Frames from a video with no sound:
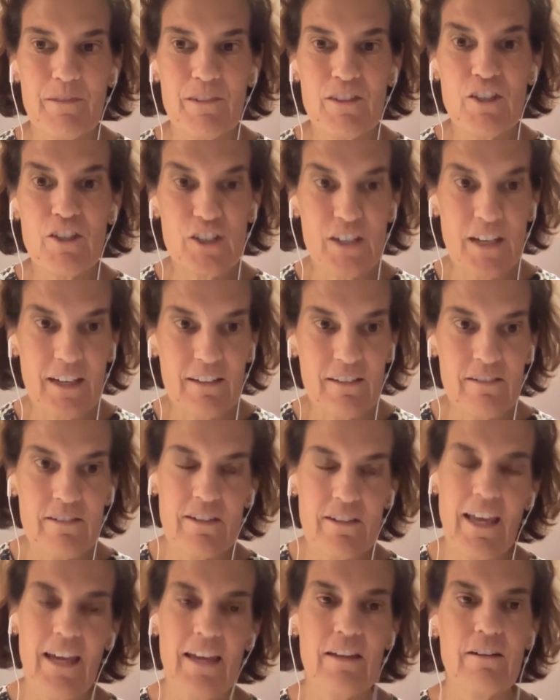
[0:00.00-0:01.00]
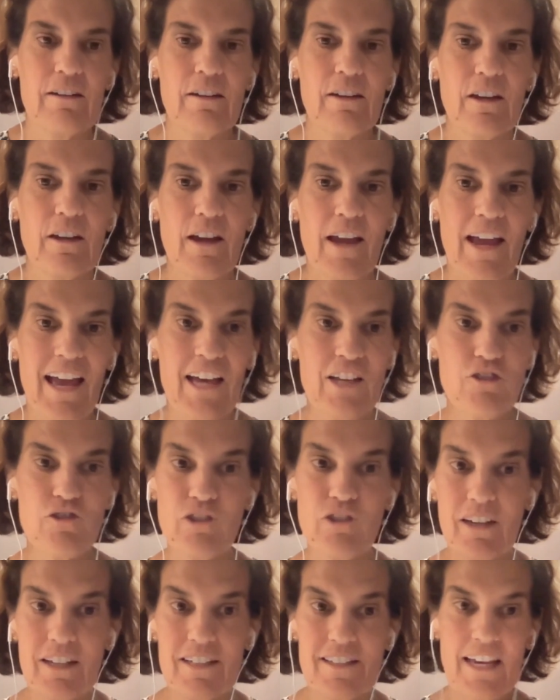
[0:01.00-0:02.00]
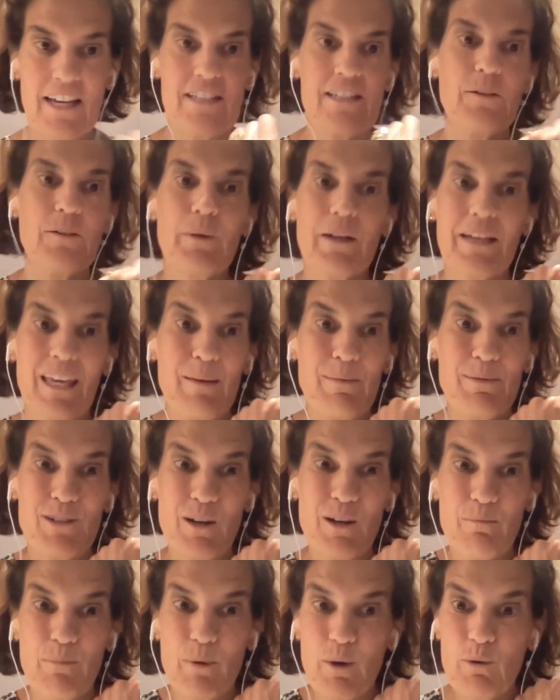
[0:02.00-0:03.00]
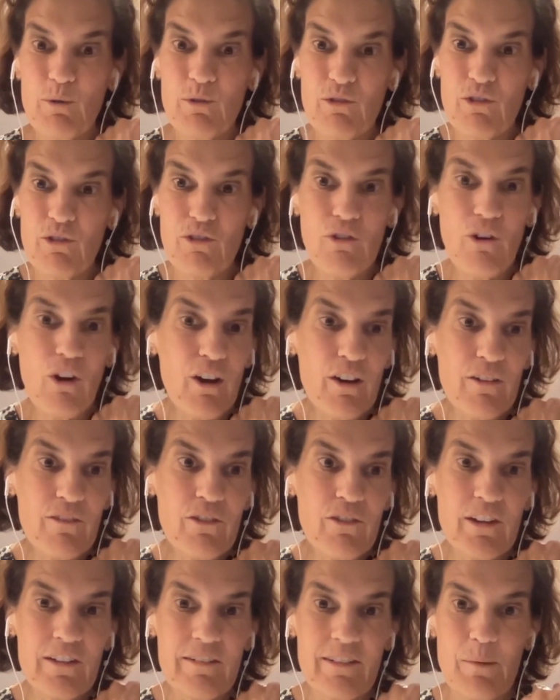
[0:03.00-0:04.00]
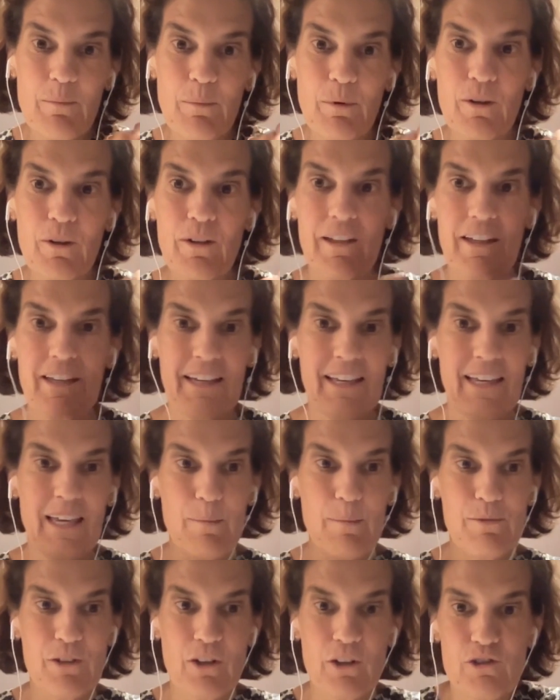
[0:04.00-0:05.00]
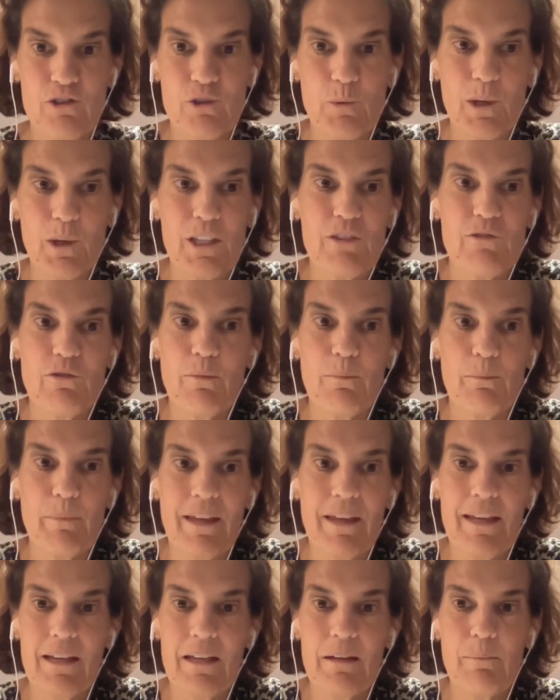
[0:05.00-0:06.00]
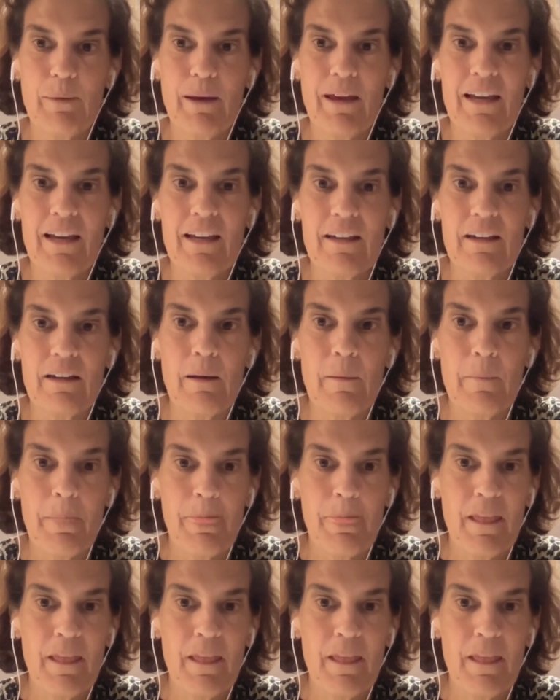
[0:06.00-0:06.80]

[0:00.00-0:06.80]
change. And estrogen is actually what keeps our bones strong, for example. It keeps our joints from being in pain.